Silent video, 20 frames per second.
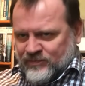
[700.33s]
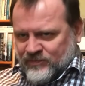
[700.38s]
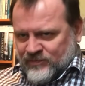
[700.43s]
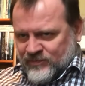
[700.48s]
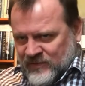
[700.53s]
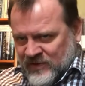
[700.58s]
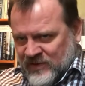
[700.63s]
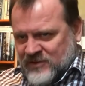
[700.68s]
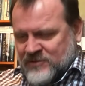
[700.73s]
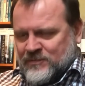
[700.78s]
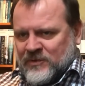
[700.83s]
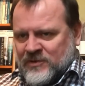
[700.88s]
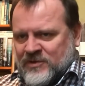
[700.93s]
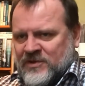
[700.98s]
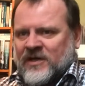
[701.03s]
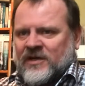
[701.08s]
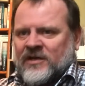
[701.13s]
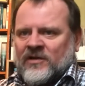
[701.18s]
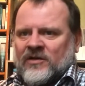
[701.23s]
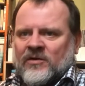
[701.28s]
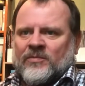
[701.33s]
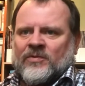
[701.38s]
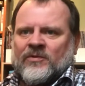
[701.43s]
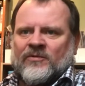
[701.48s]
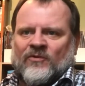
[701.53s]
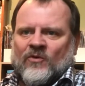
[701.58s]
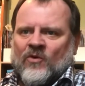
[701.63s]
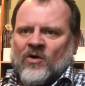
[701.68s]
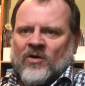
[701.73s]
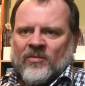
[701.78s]
these particular
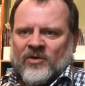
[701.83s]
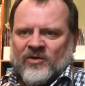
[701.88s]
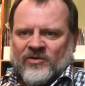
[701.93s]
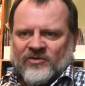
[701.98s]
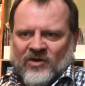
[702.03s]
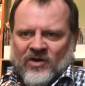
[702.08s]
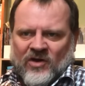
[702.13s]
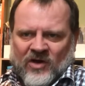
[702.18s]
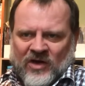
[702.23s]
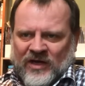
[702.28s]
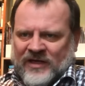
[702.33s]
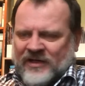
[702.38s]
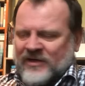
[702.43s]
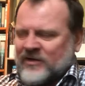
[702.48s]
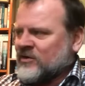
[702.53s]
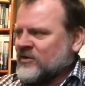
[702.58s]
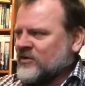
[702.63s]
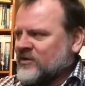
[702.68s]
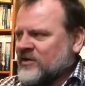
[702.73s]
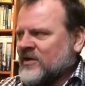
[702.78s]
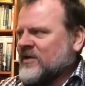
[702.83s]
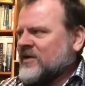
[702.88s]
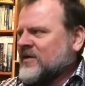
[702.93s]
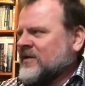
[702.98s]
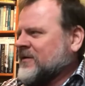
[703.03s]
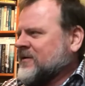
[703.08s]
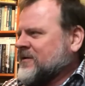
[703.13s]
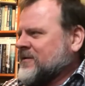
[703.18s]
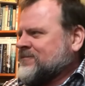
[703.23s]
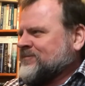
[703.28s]
performers on, or
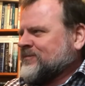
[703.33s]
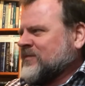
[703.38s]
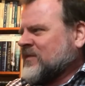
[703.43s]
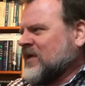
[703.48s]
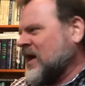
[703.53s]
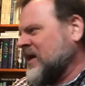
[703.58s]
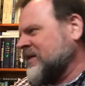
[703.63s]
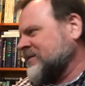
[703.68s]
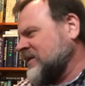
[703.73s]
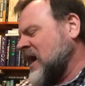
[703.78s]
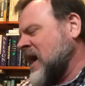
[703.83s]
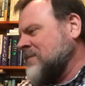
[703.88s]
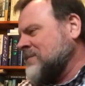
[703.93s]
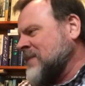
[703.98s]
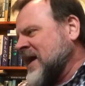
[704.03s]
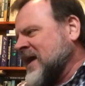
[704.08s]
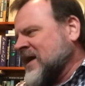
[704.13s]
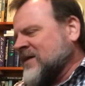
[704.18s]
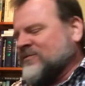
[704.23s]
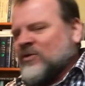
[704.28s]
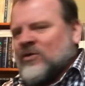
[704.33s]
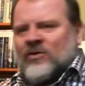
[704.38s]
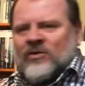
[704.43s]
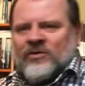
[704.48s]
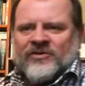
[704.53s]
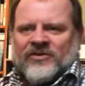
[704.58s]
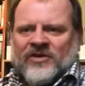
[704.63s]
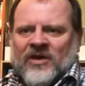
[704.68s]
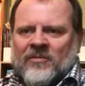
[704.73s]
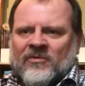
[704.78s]
I may have
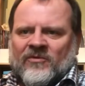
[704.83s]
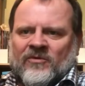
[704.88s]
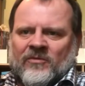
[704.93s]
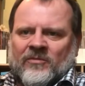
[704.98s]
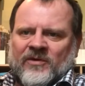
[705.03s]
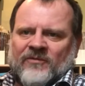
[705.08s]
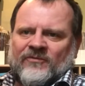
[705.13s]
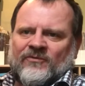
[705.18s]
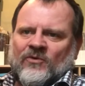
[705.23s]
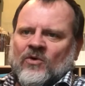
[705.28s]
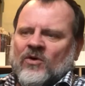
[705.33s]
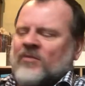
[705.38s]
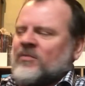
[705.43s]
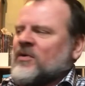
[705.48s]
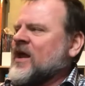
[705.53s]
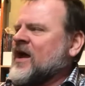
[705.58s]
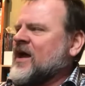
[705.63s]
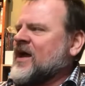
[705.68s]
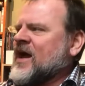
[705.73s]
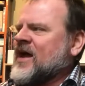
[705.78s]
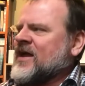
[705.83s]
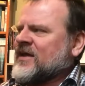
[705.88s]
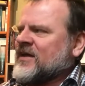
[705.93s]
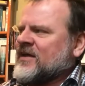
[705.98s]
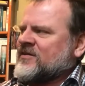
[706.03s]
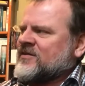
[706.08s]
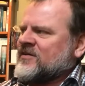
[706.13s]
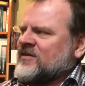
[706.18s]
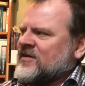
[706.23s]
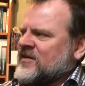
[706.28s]
heard some of them before, but I
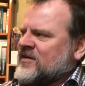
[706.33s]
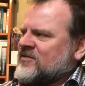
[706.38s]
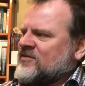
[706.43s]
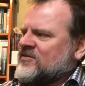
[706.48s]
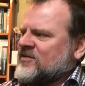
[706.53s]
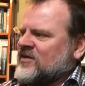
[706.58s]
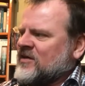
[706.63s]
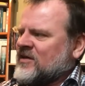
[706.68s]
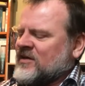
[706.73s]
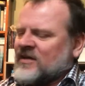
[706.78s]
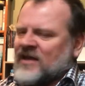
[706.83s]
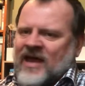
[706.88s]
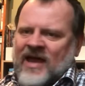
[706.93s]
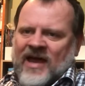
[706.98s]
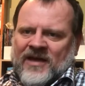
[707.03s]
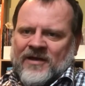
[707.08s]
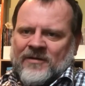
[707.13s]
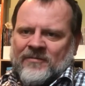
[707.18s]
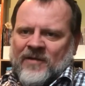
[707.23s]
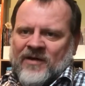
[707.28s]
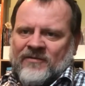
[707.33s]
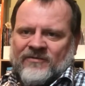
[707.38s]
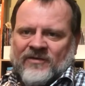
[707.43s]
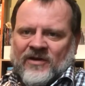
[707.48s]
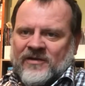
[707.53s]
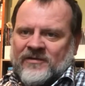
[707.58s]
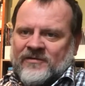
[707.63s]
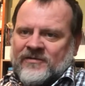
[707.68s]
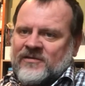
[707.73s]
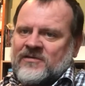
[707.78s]
get these, and Adam, I've
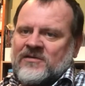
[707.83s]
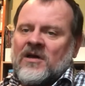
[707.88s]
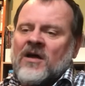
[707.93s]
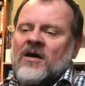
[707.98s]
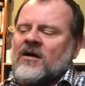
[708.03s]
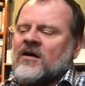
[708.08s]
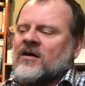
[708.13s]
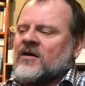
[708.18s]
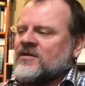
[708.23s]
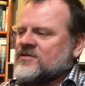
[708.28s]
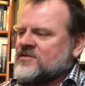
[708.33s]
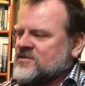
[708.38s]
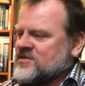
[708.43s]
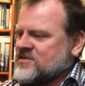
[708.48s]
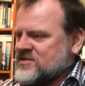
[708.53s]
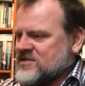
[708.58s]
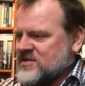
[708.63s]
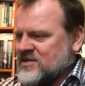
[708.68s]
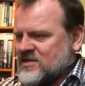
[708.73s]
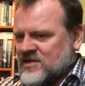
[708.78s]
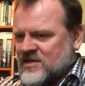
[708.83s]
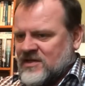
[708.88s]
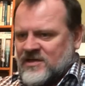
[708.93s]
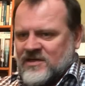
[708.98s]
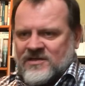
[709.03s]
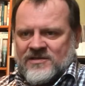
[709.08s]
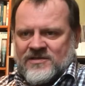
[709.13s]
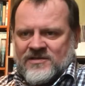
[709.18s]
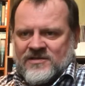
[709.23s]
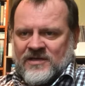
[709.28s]
got tons of
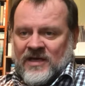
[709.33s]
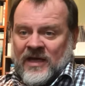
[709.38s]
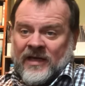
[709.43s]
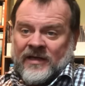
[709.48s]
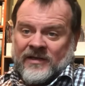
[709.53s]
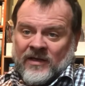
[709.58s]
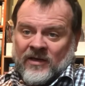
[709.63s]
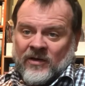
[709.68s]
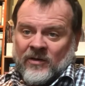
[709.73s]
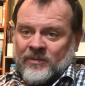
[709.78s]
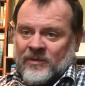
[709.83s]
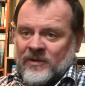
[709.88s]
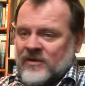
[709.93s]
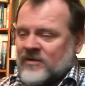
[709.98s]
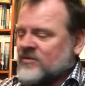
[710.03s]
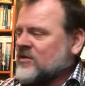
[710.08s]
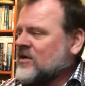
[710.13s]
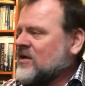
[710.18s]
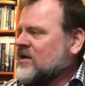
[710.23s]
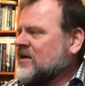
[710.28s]
CDs and LPs.